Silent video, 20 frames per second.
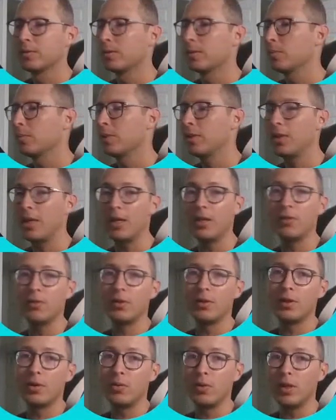But thank you for
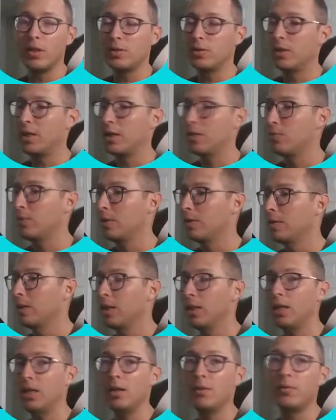the question, Asri.
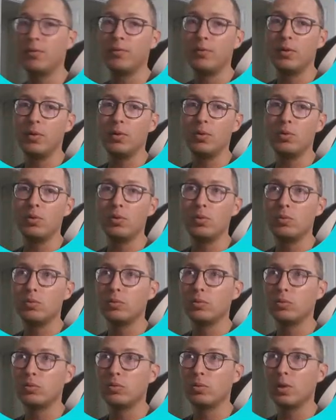If
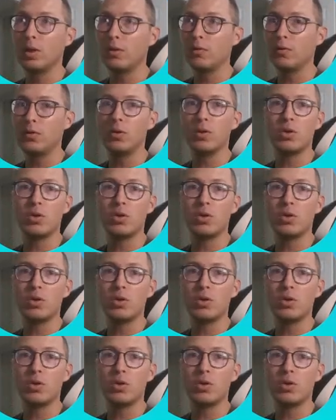you're